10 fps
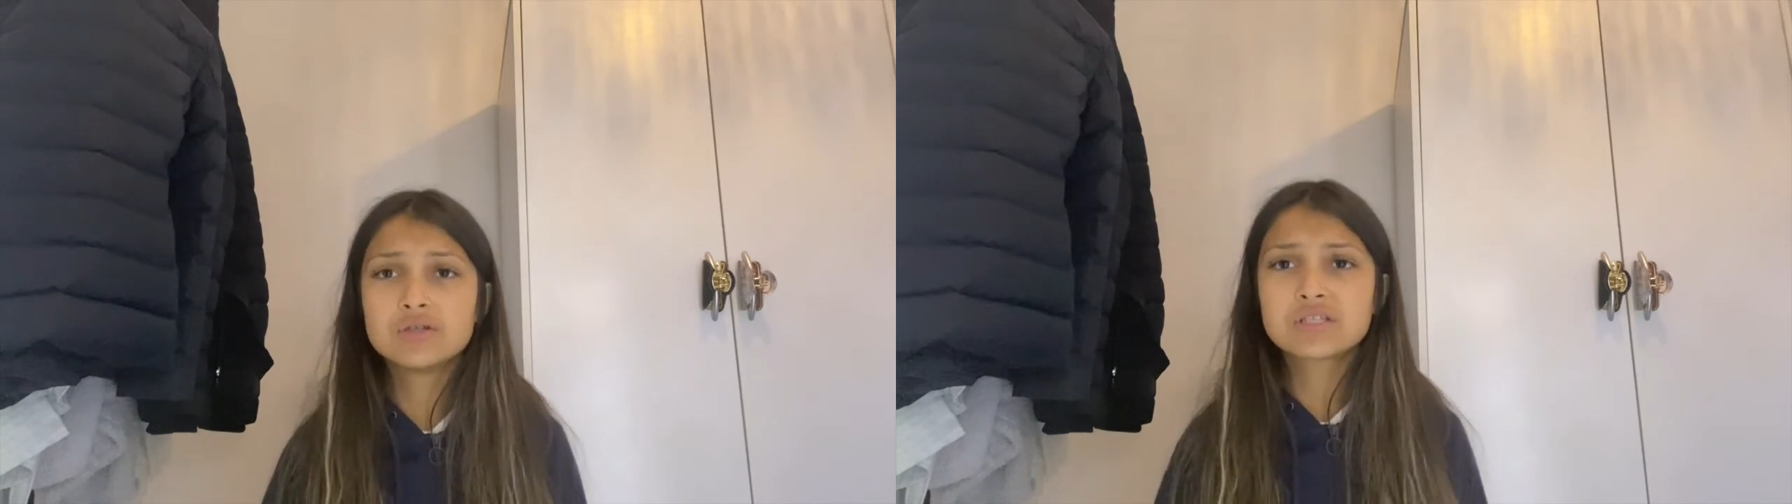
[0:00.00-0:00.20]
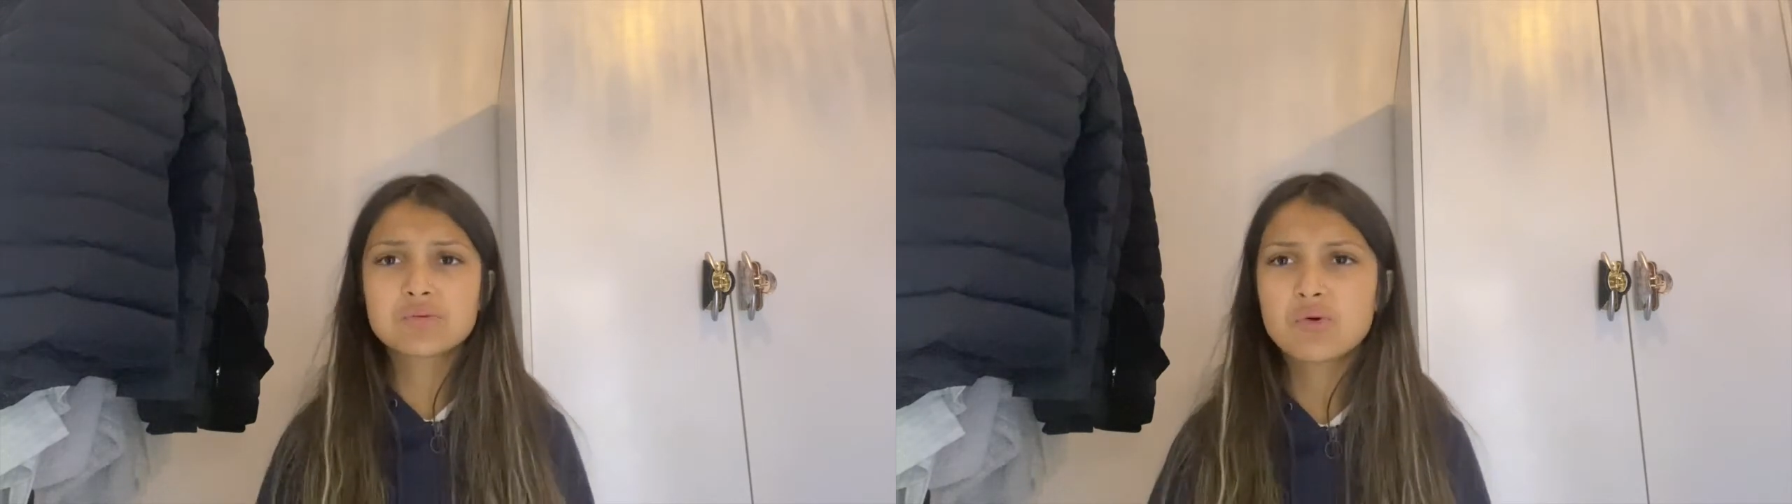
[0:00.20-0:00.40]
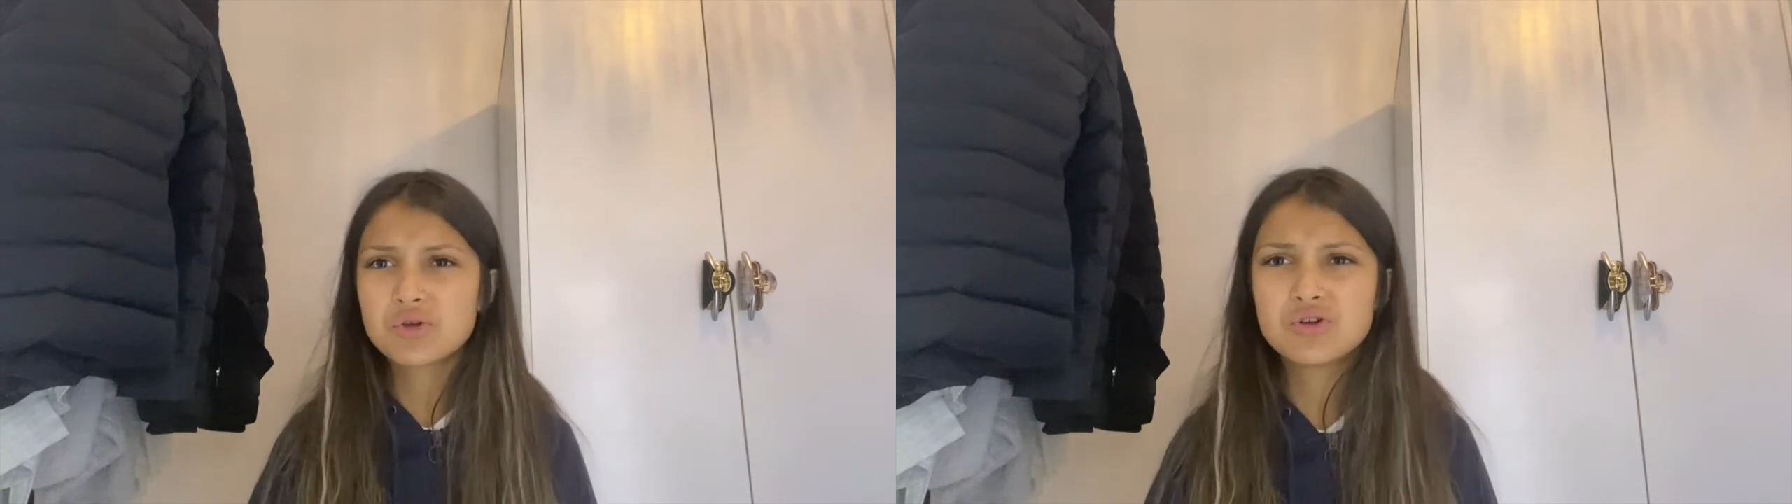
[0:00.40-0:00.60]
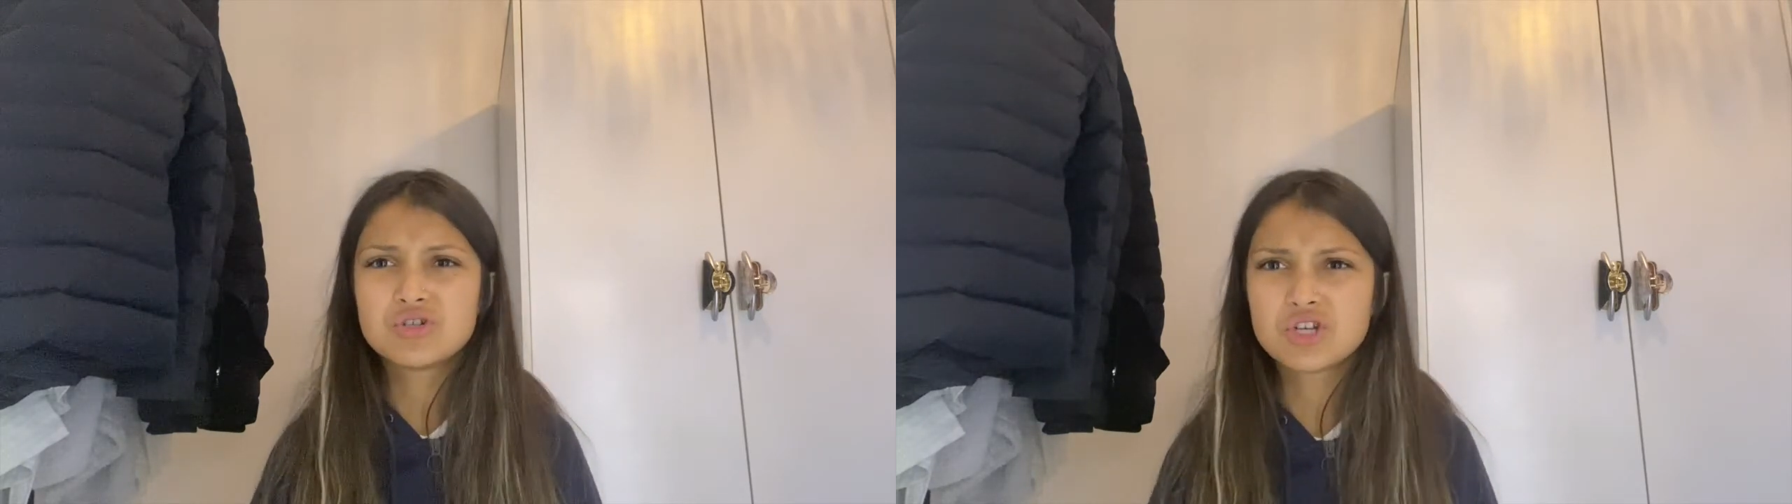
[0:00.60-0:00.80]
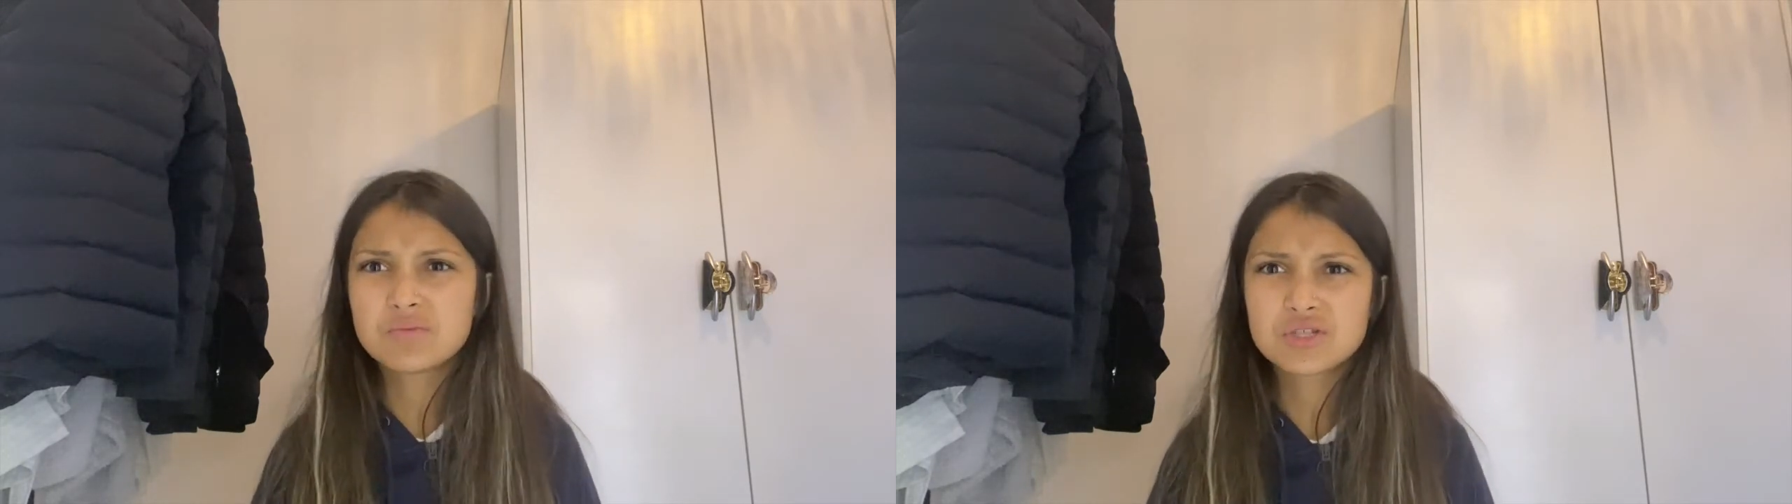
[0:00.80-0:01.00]
small
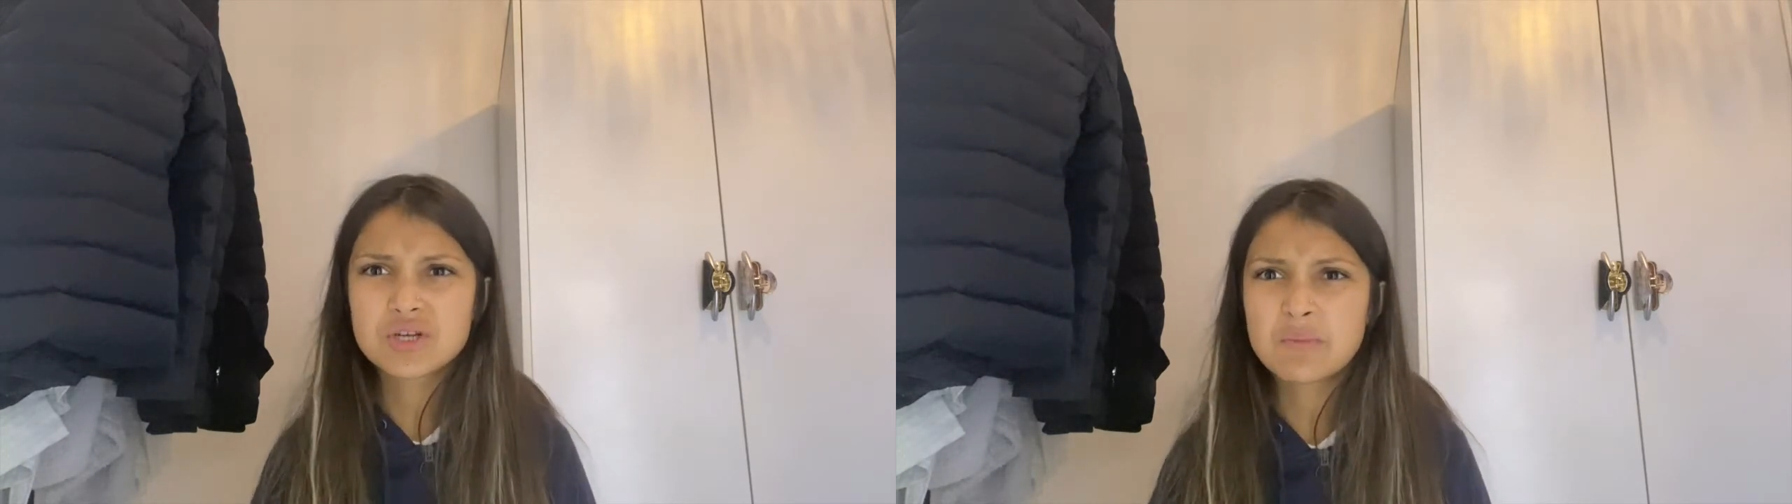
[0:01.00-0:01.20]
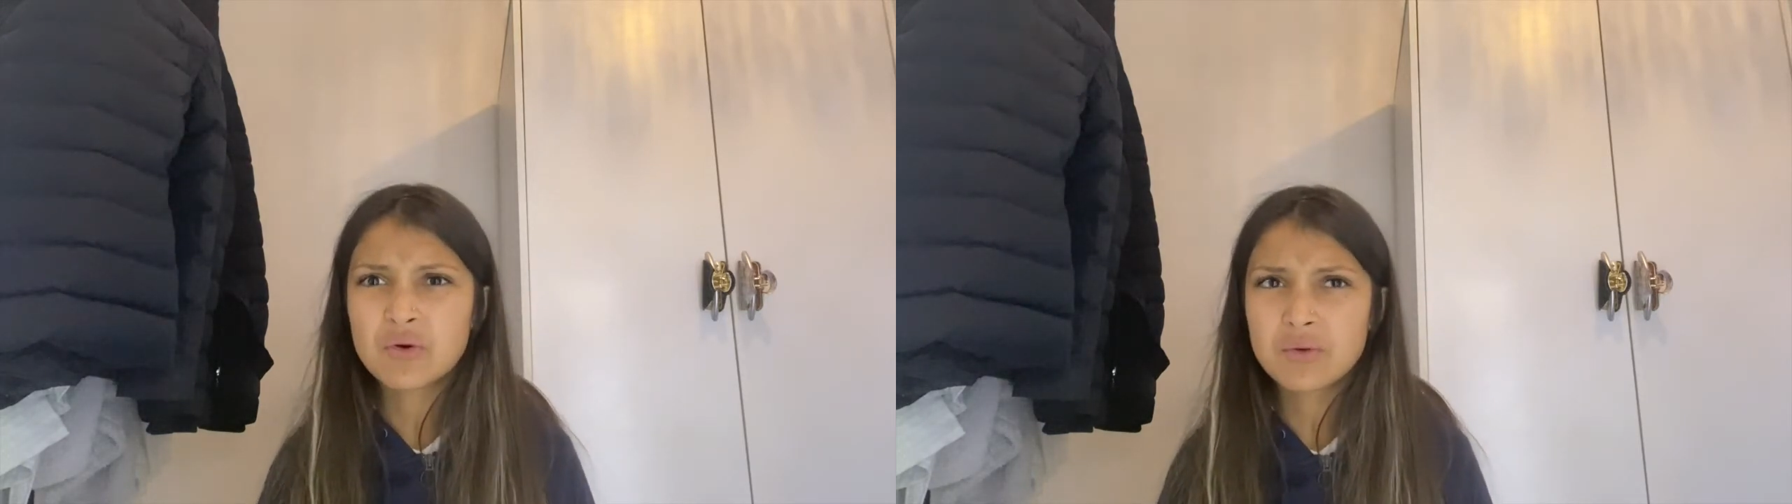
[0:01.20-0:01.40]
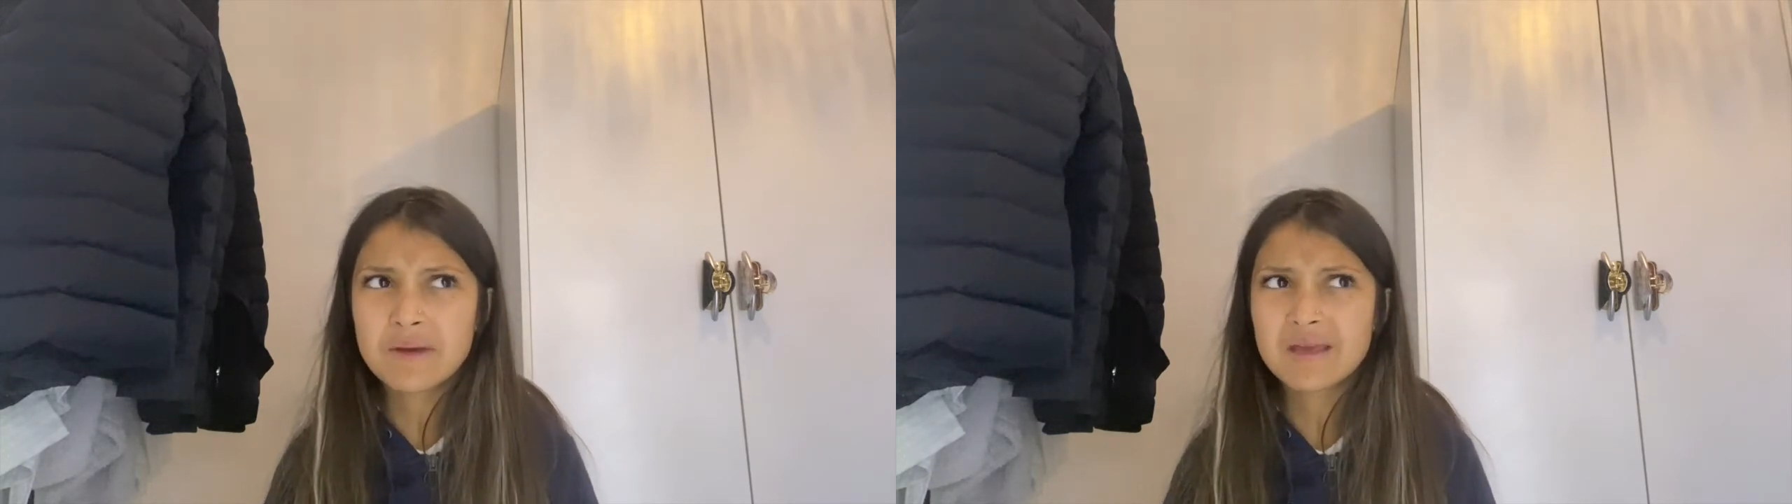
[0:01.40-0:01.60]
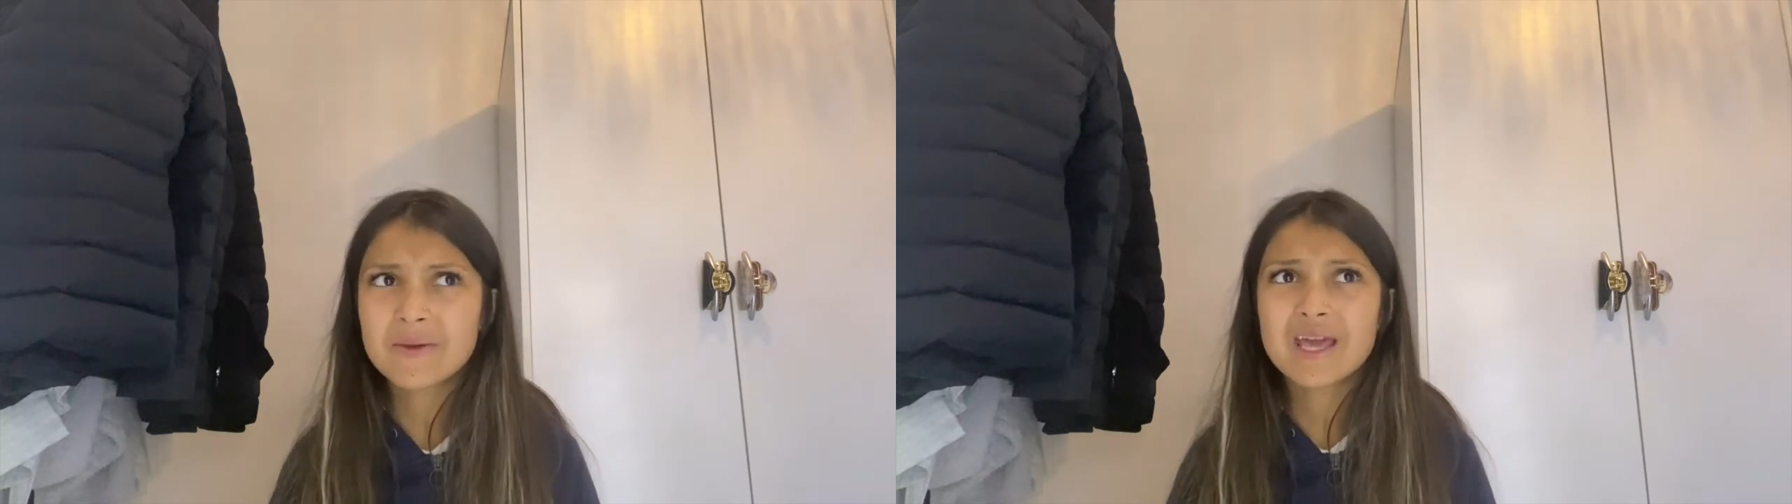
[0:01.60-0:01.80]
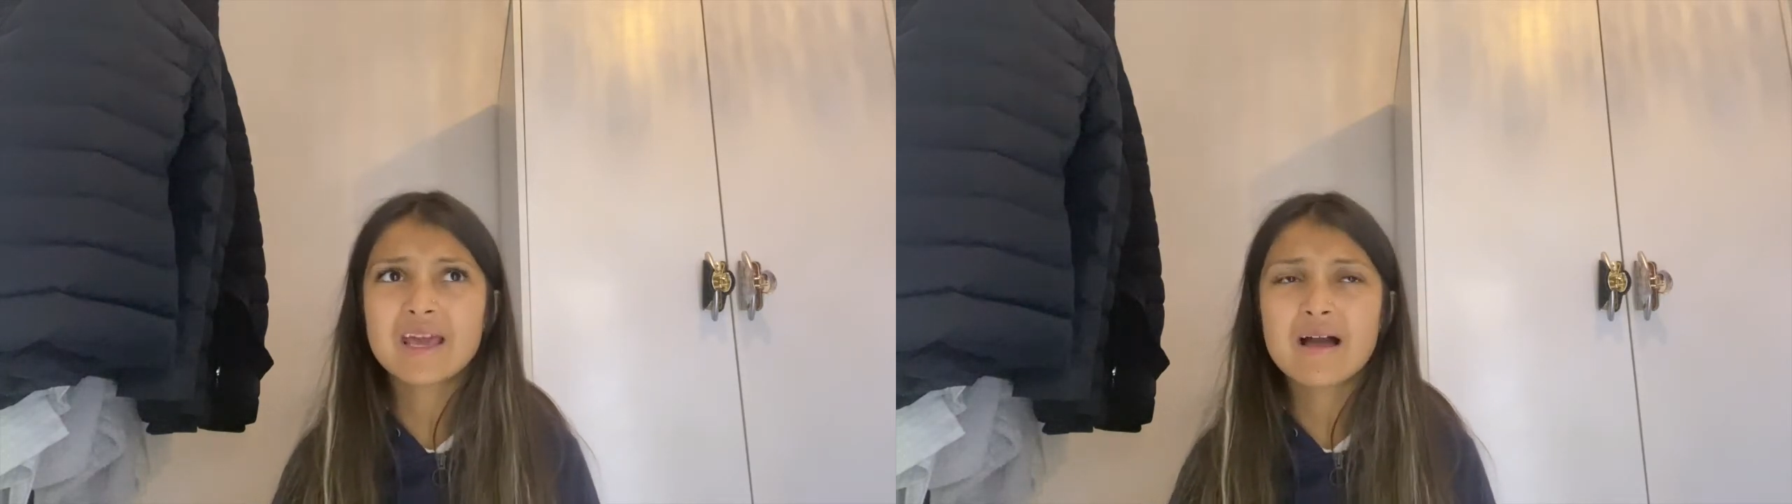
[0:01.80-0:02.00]
YouTuber support,
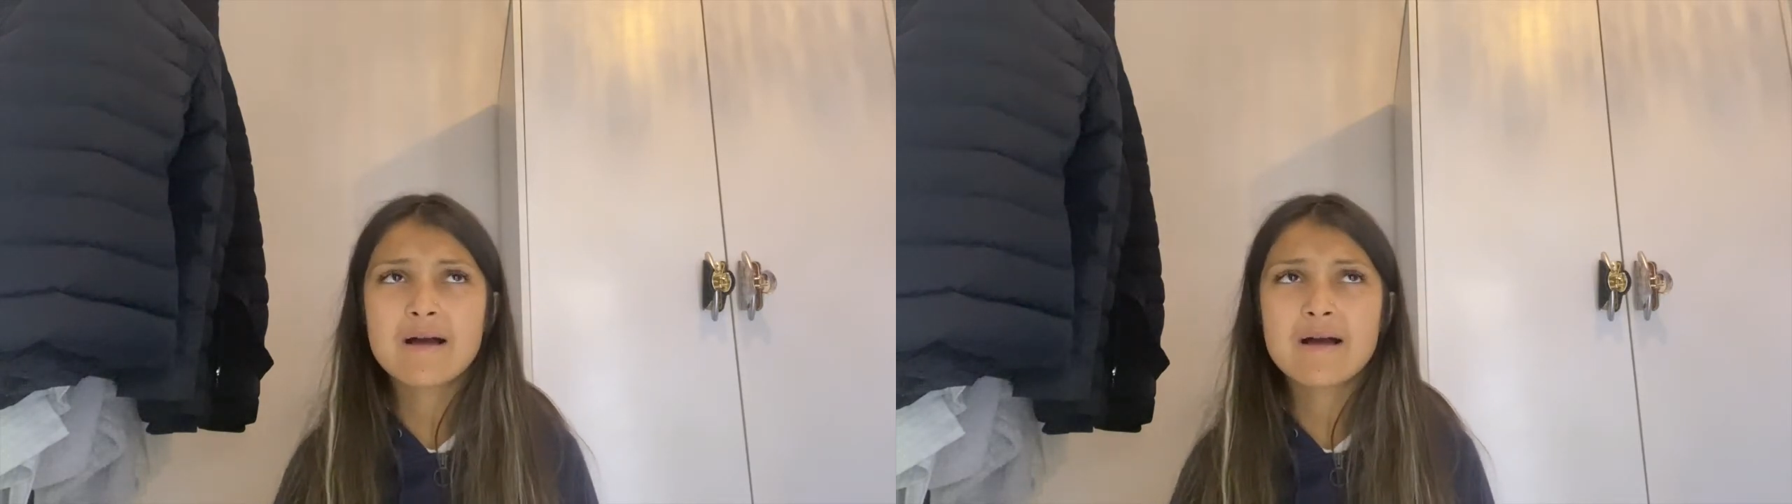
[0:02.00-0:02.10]
maybe